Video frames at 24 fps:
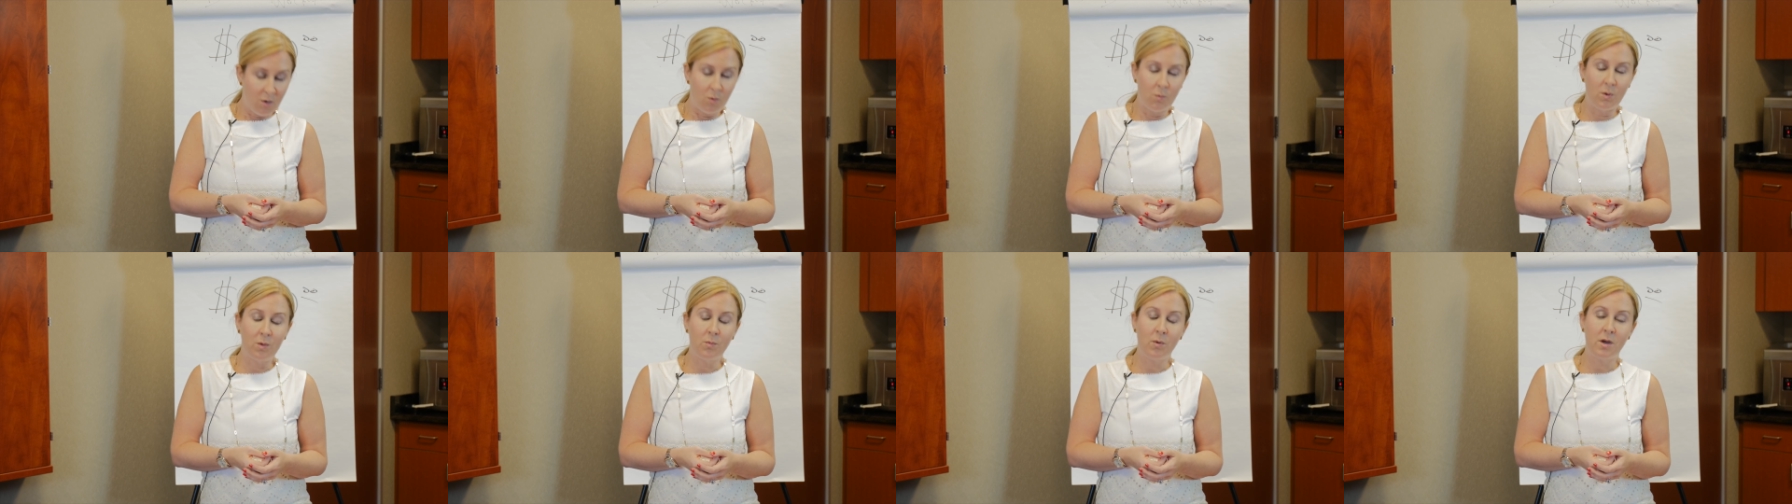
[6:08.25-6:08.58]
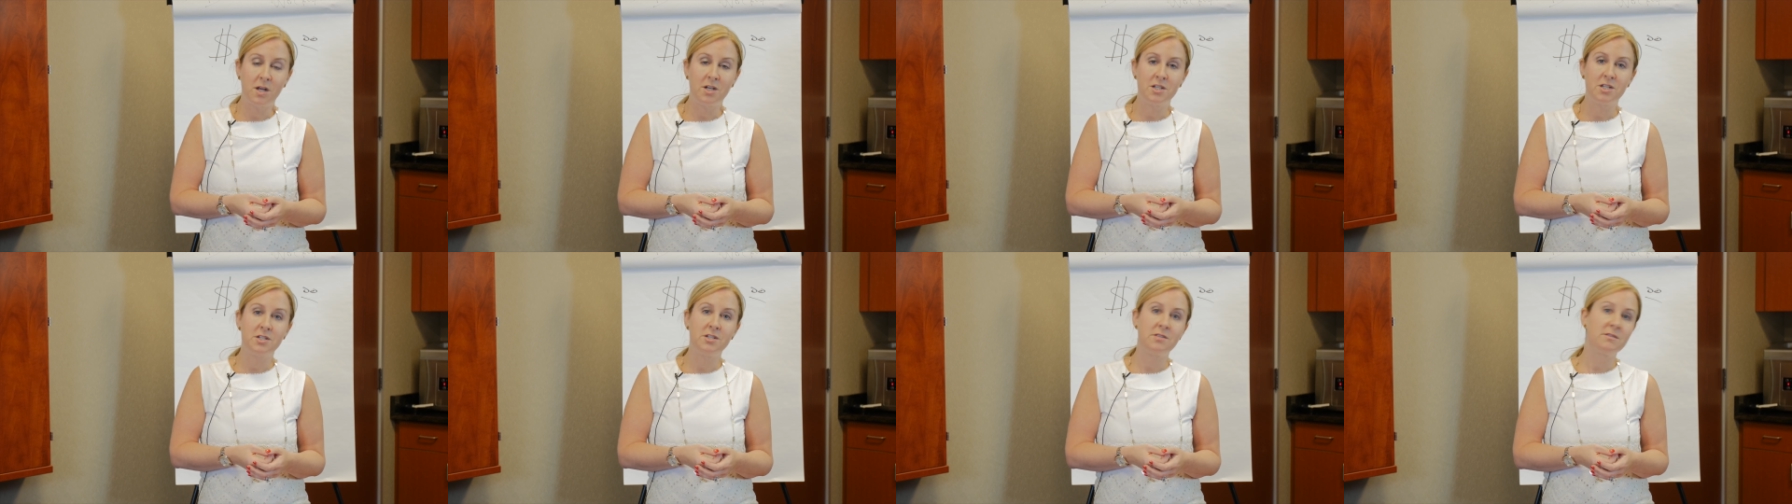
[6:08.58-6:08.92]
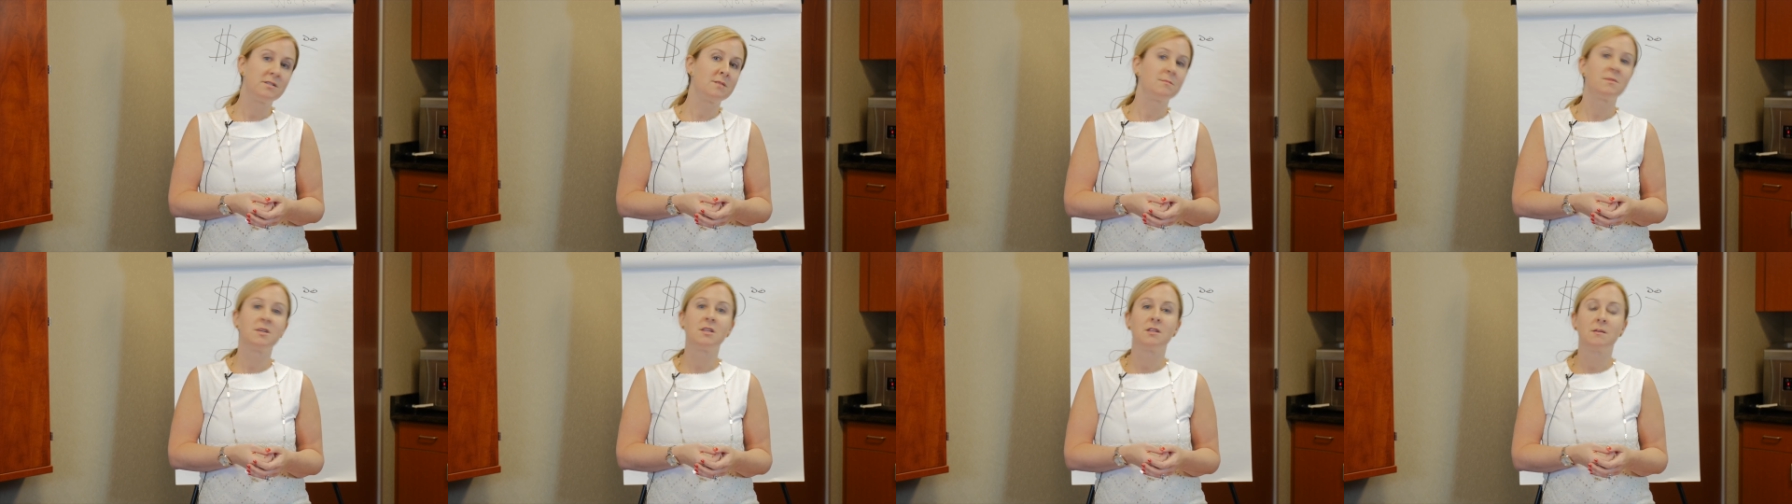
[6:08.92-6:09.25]
We wanted to do
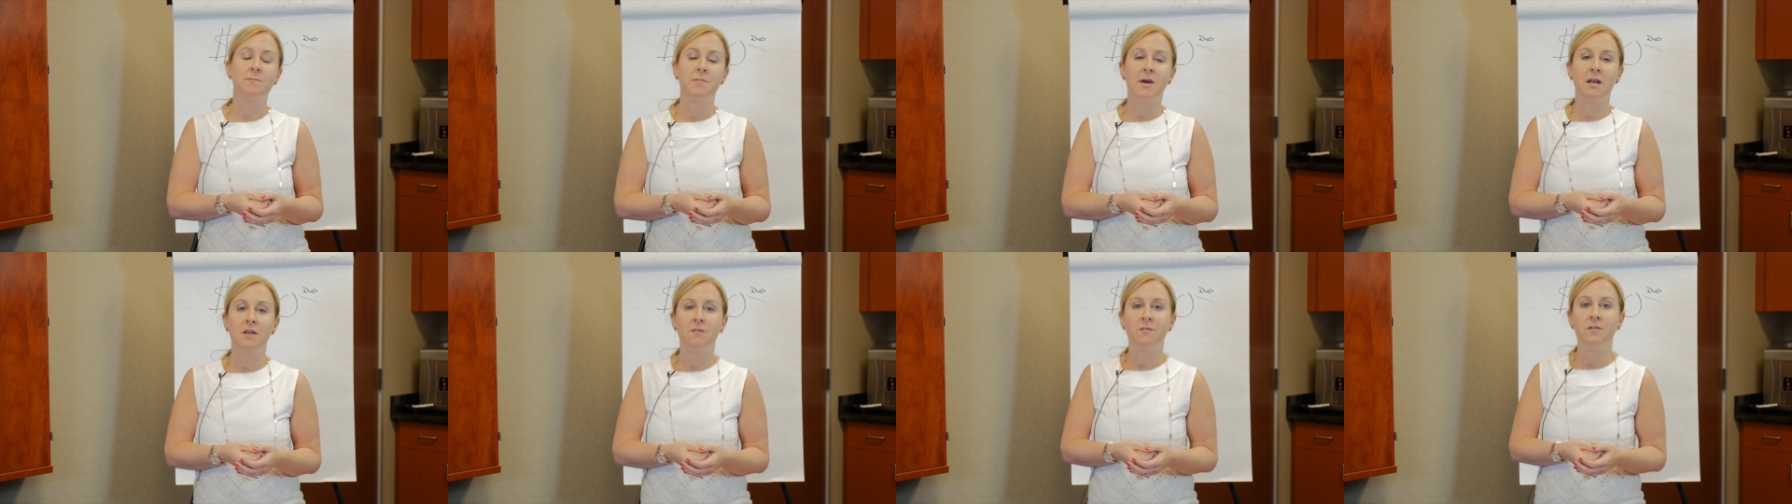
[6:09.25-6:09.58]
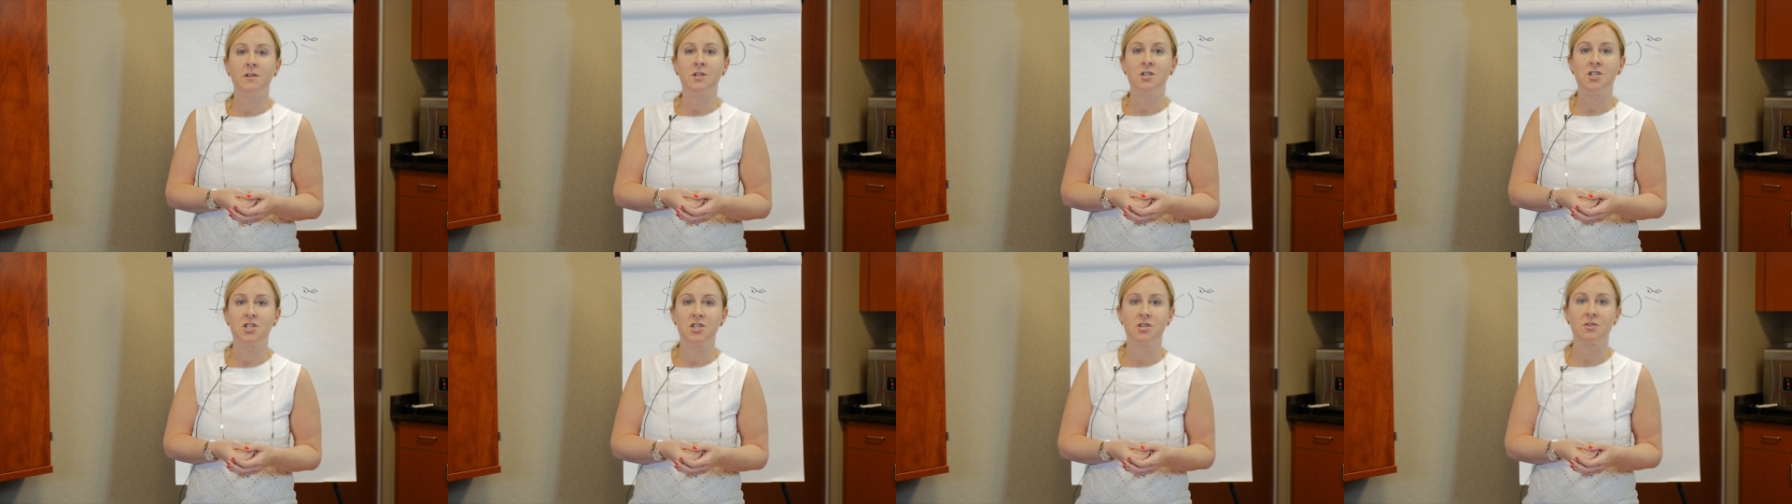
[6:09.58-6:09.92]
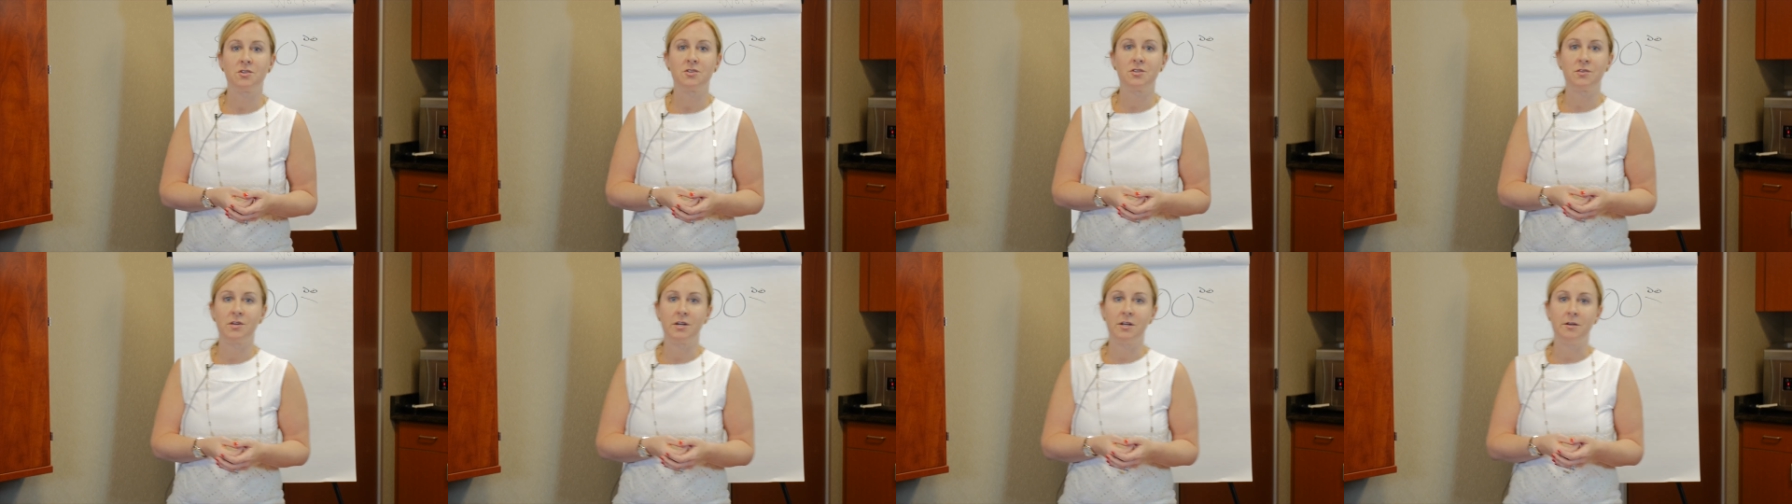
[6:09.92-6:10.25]
something that benefited
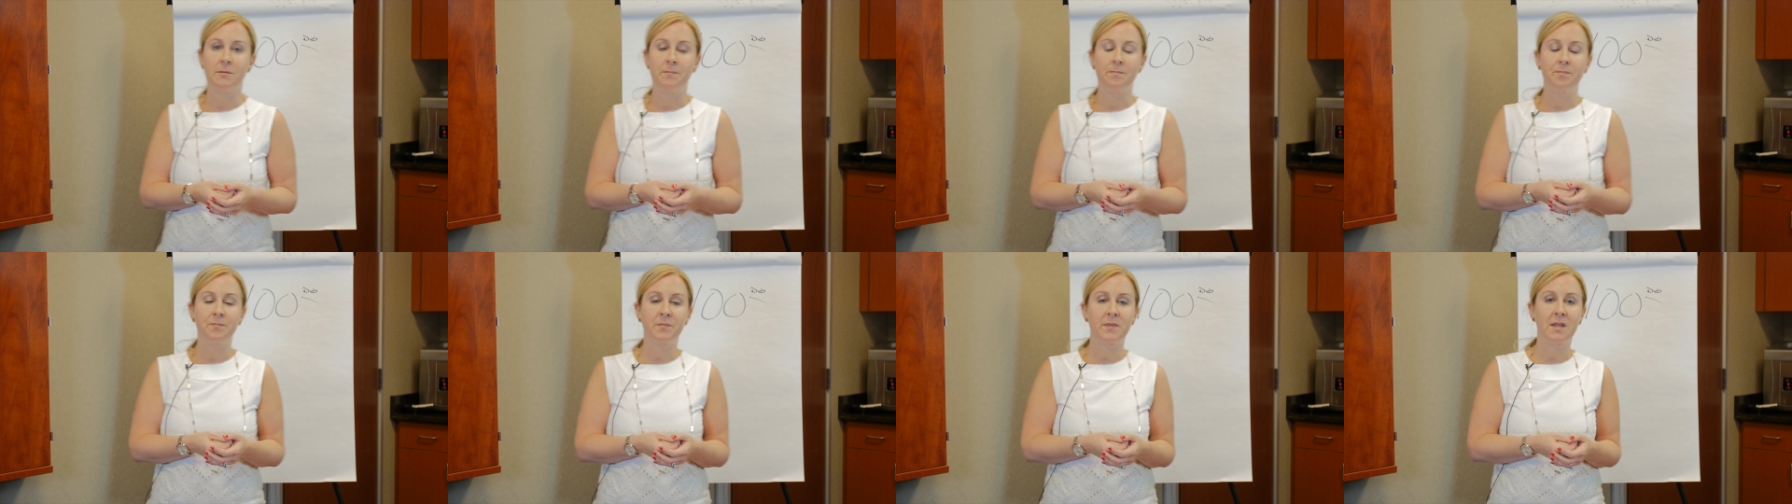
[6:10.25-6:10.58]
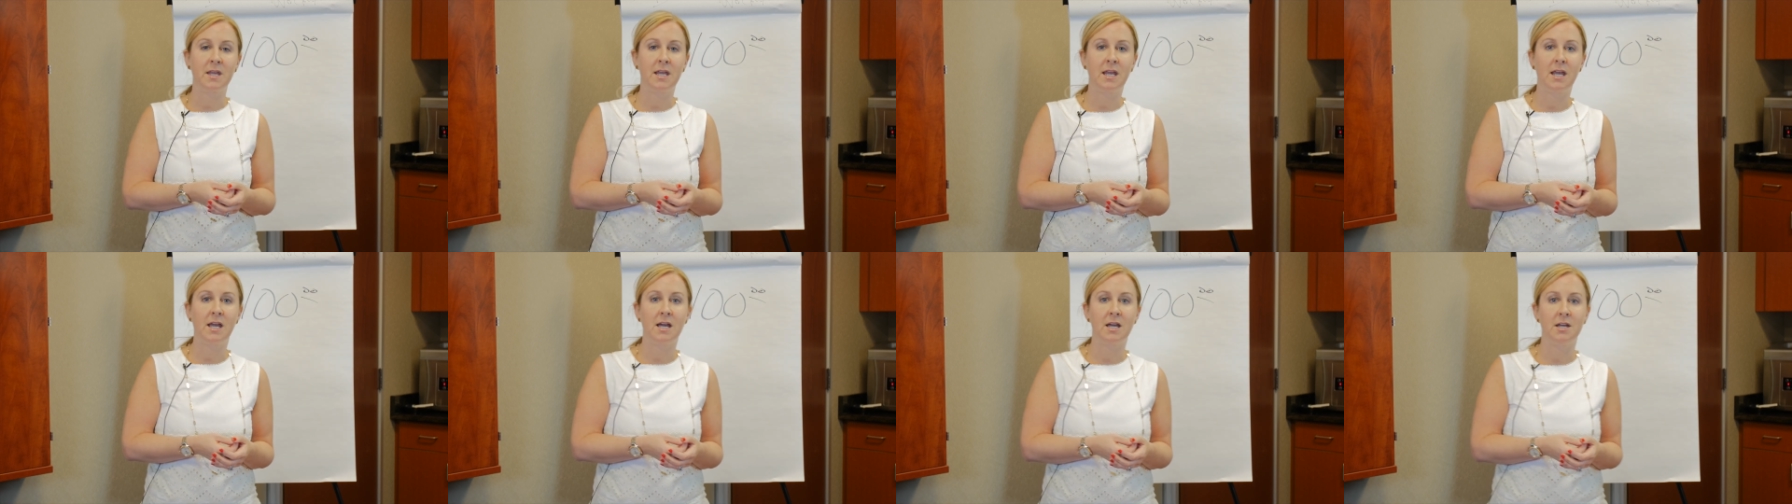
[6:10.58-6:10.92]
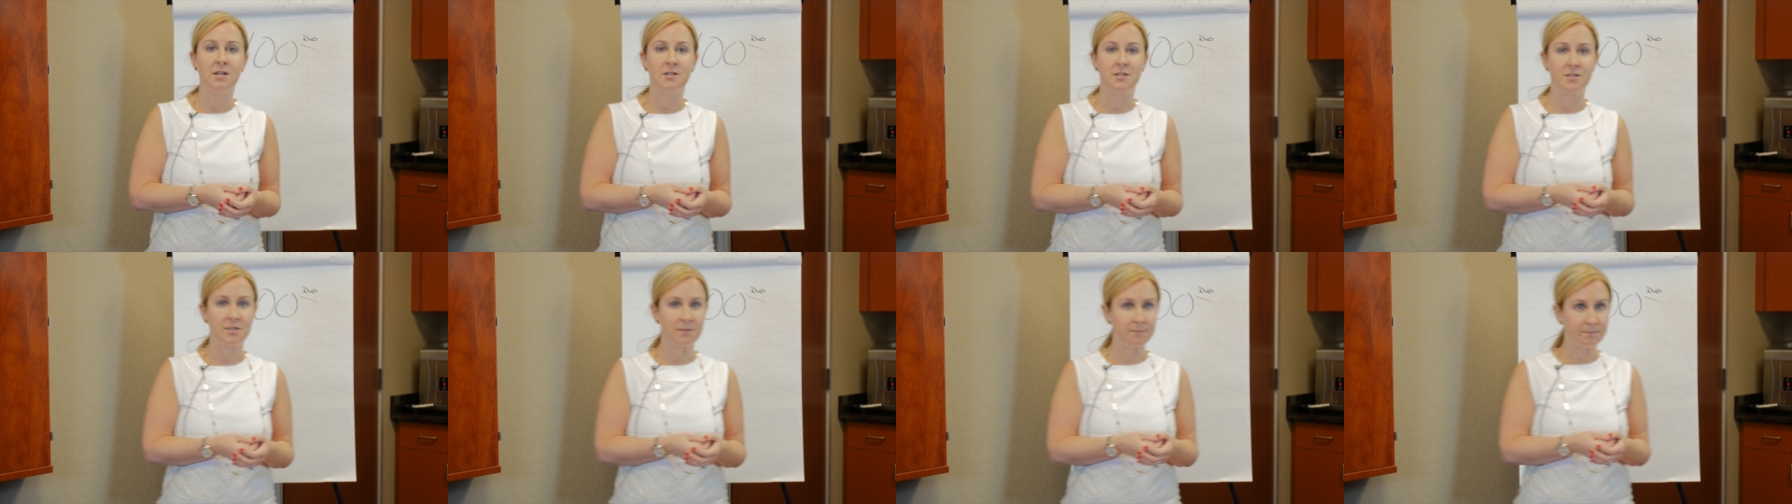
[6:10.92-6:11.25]
children,
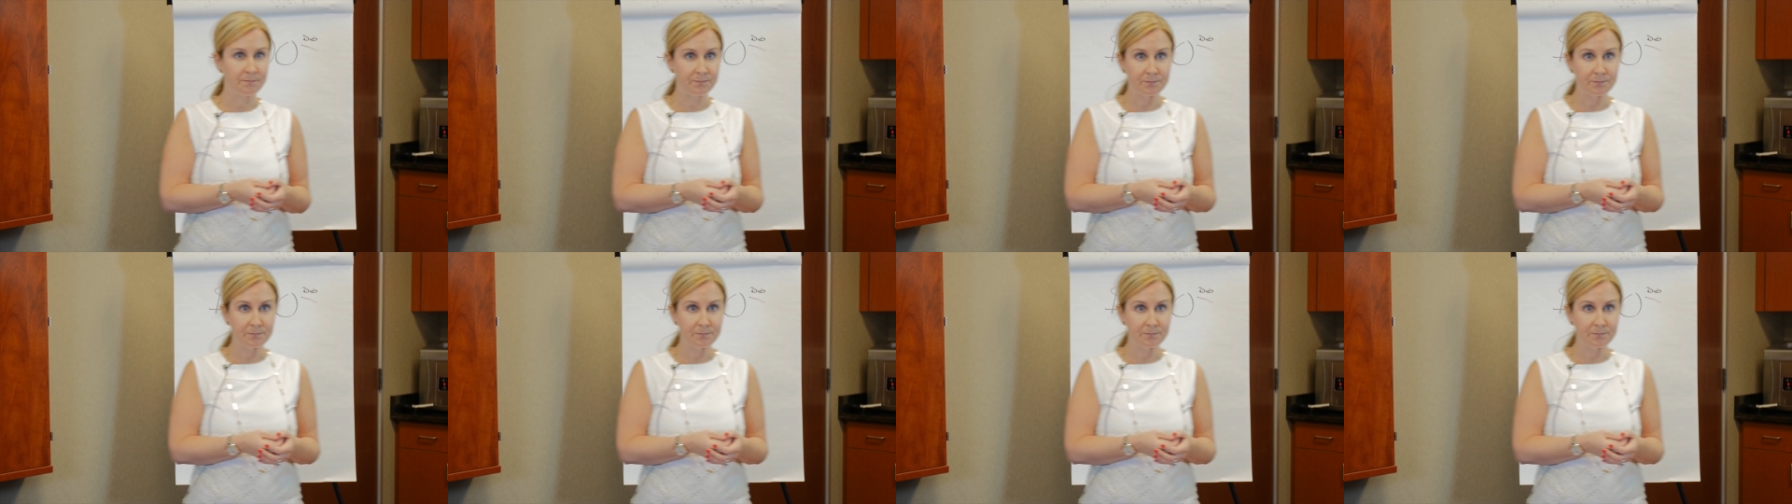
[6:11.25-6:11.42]
and